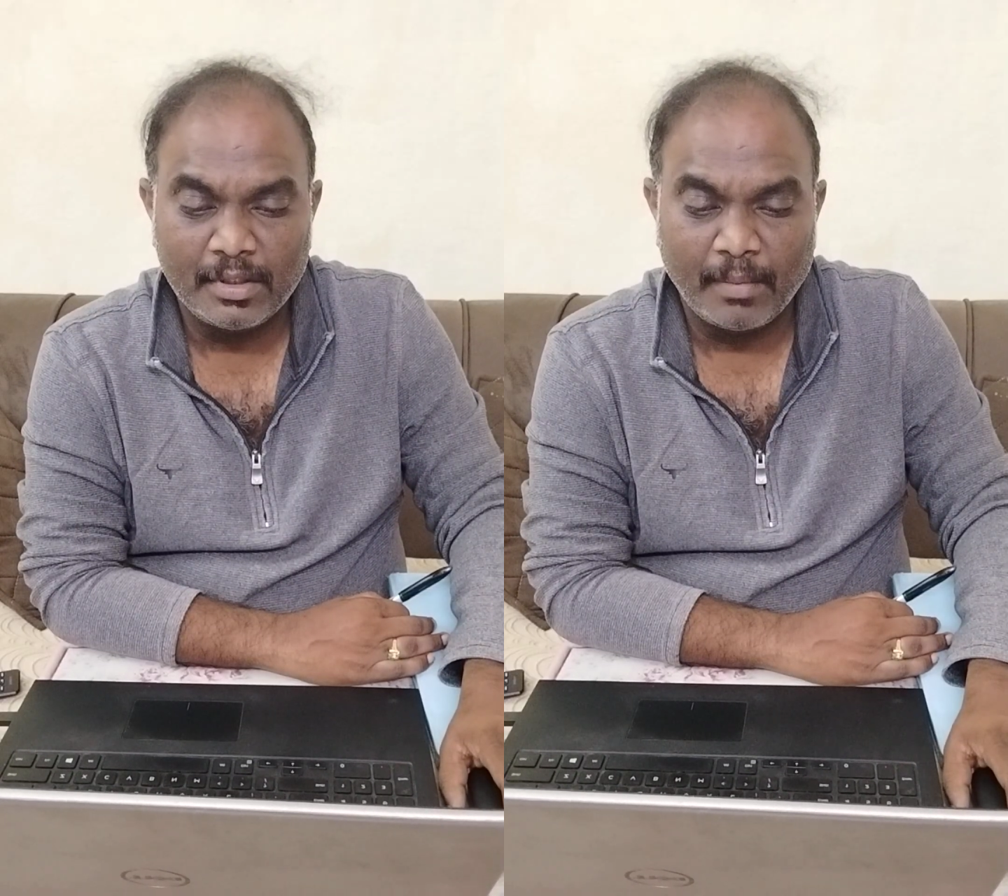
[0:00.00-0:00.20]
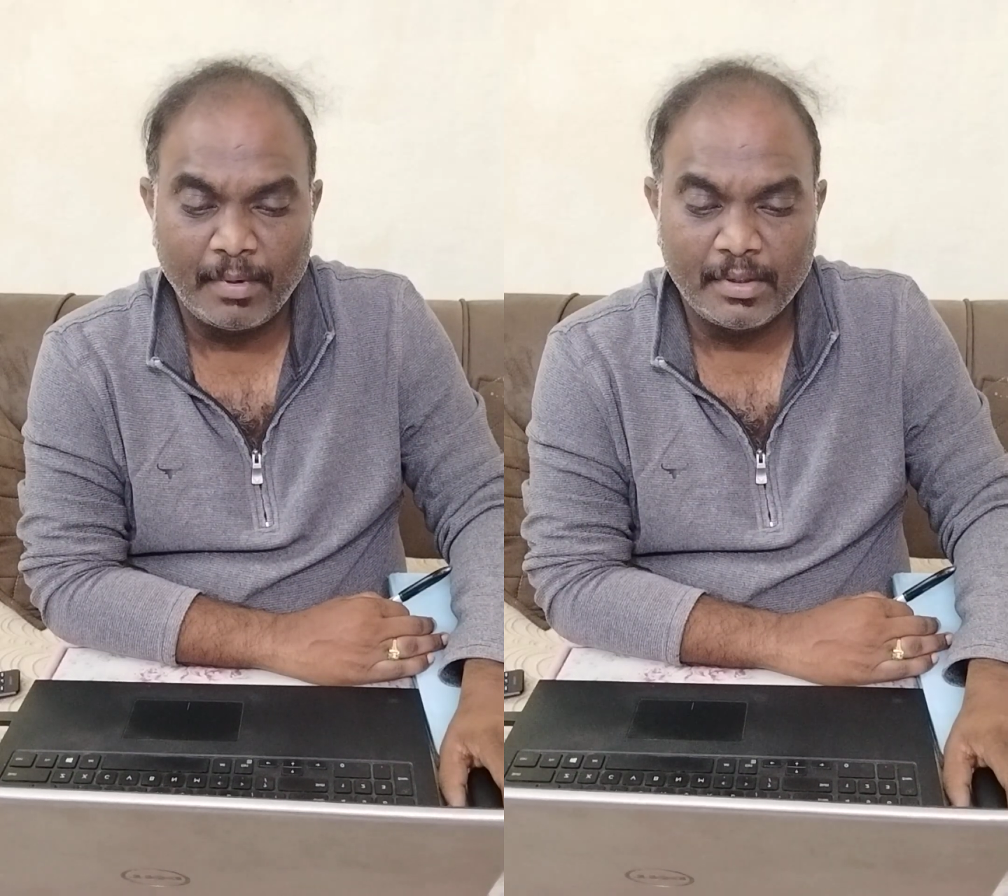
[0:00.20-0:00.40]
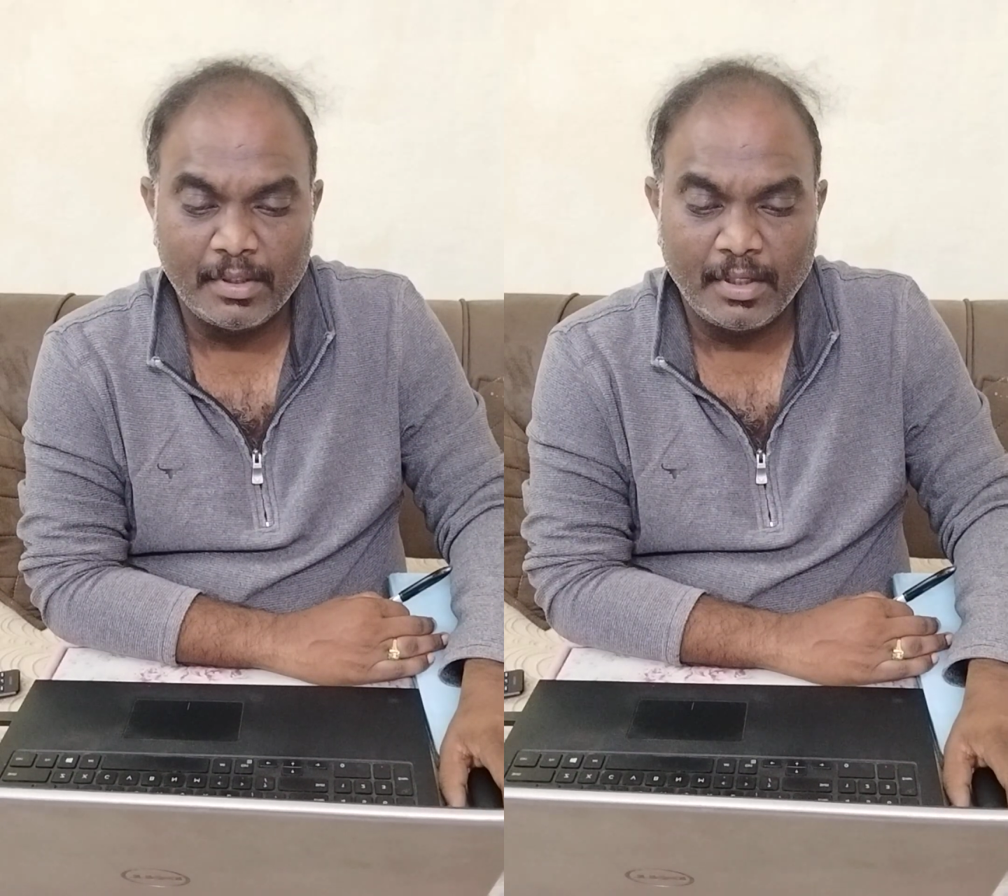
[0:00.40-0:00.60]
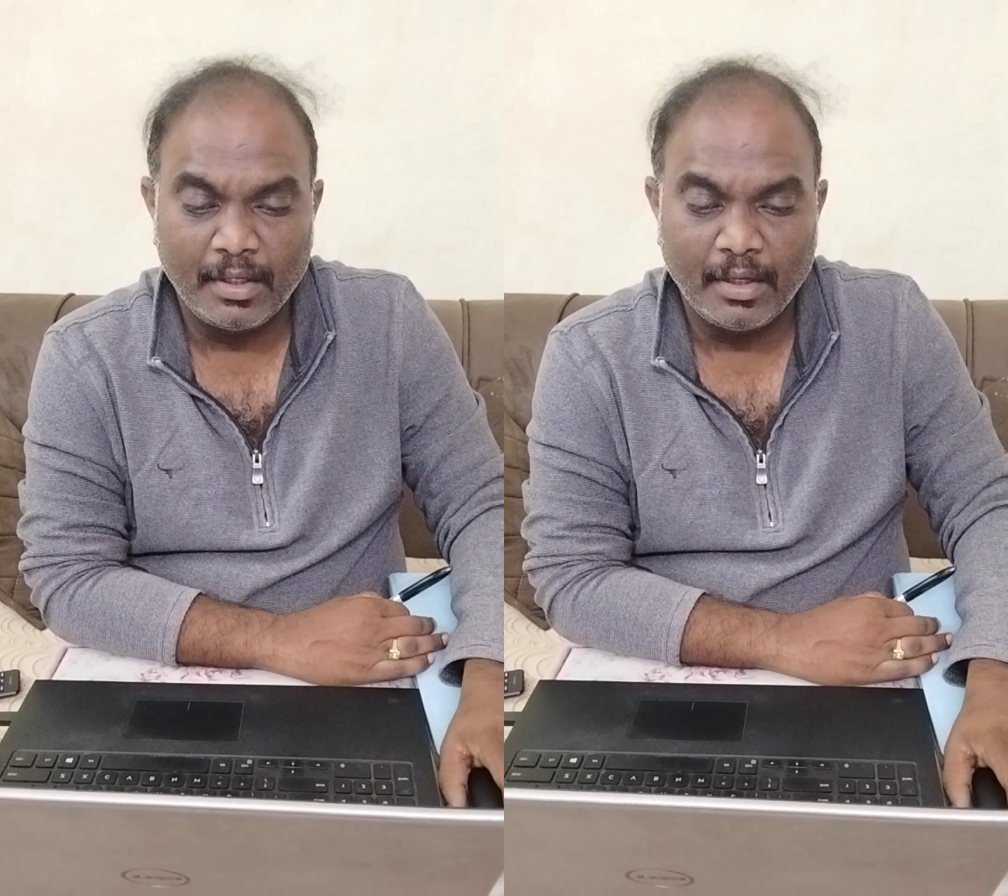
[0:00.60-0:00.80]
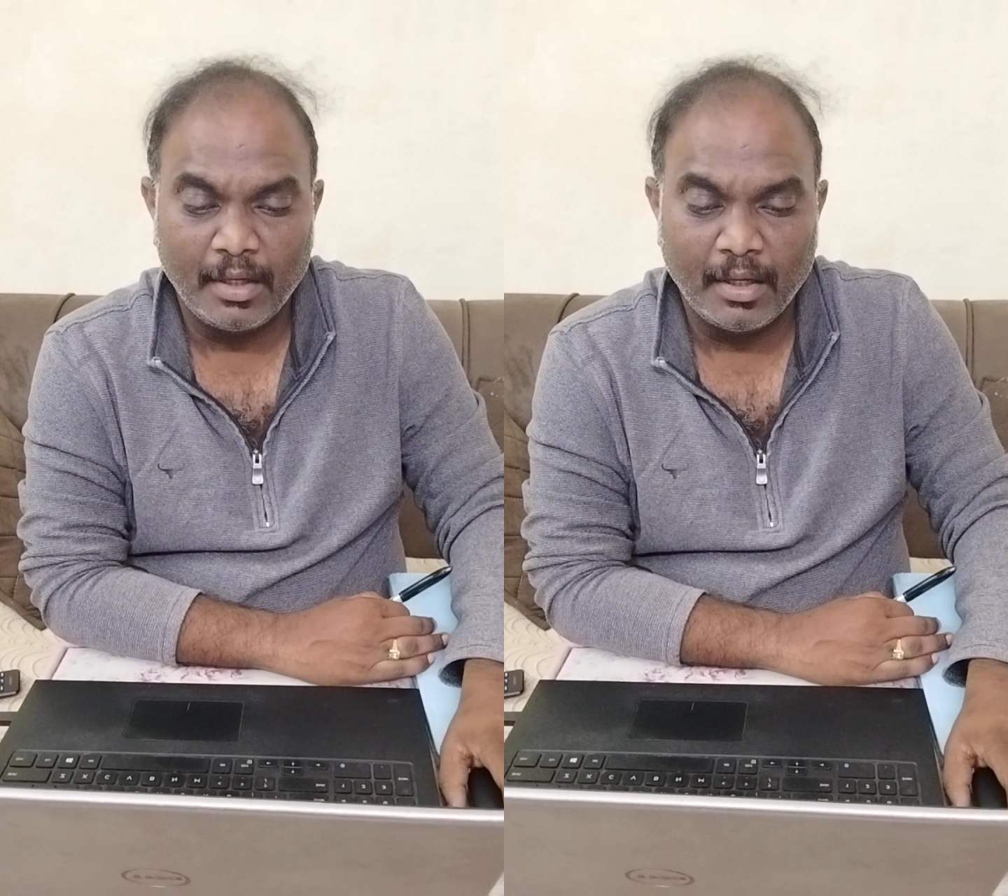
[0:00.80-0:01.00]

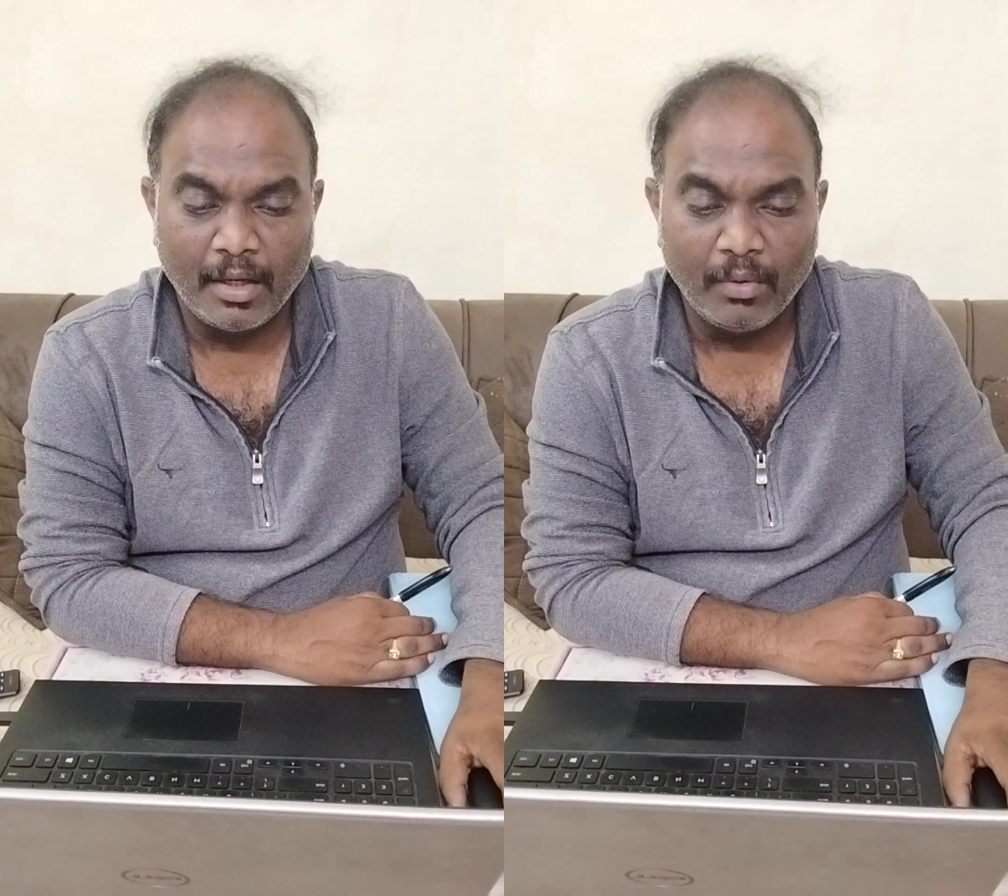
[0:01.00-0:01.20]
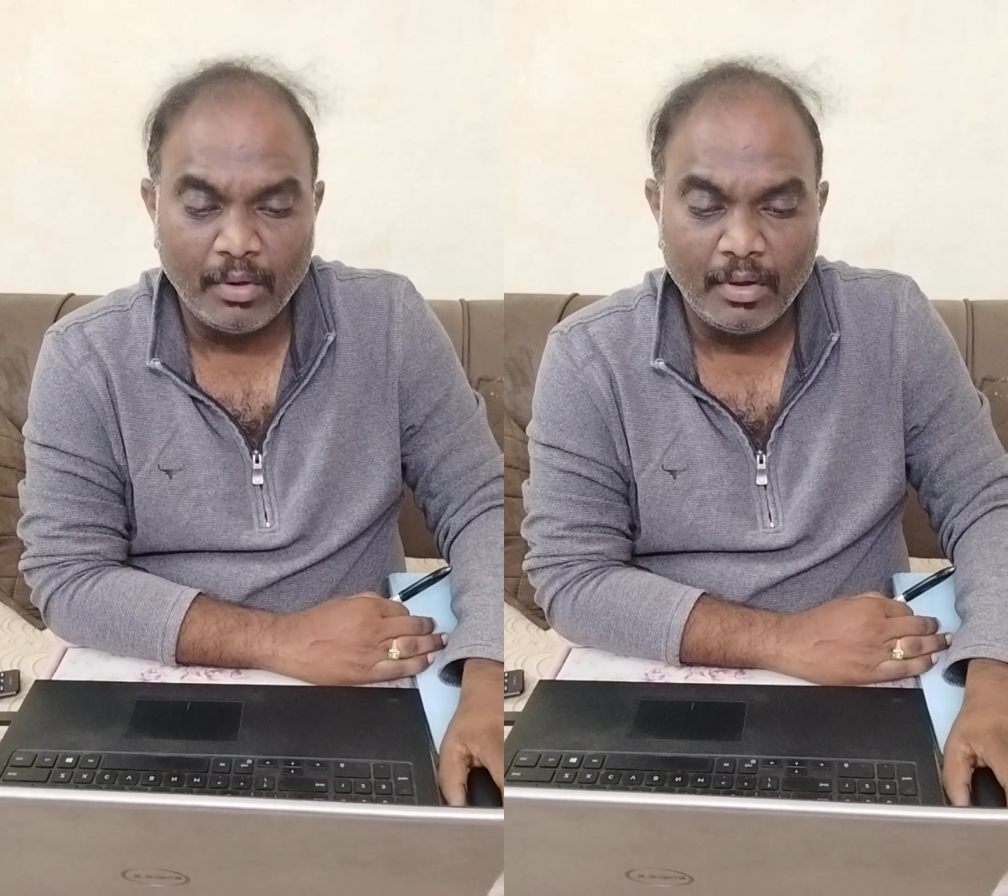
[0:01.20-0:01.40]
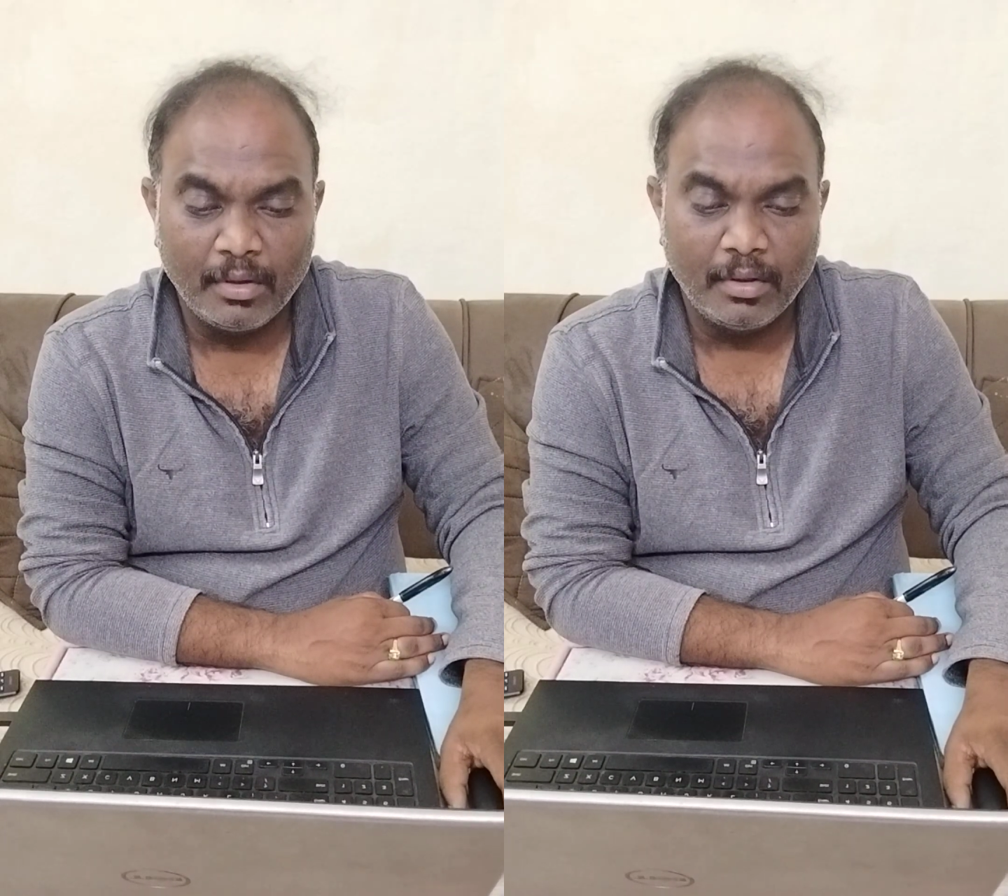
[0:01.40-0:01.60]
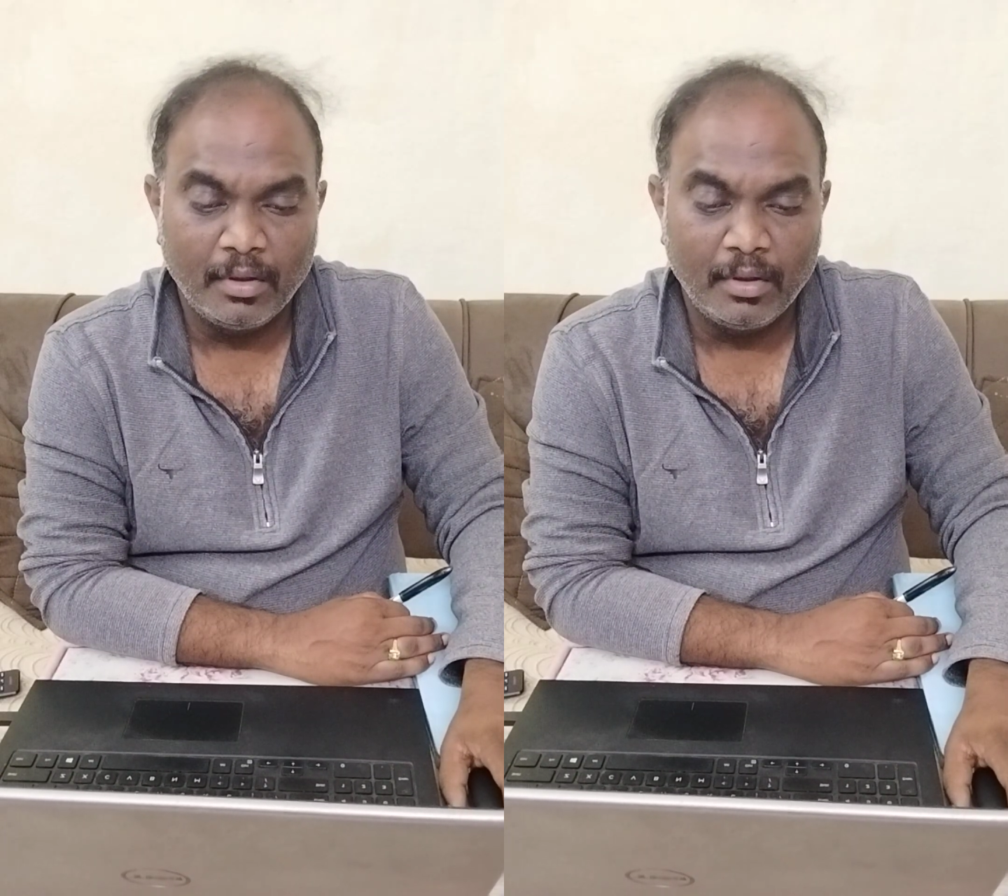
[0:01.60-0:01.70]
representing a good